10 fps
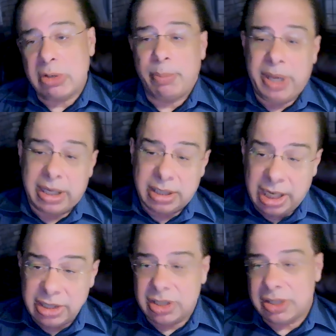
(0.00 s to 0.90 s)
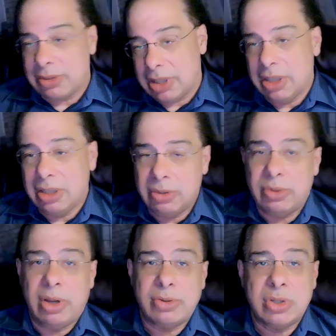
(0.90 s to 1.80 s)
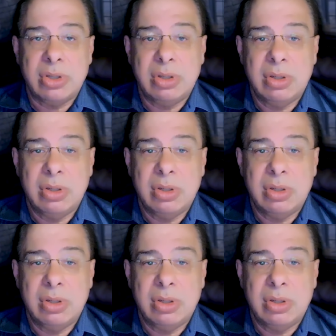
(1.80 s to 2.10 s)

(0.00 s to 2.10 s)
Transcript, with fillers: we start paying attention to it, who knows?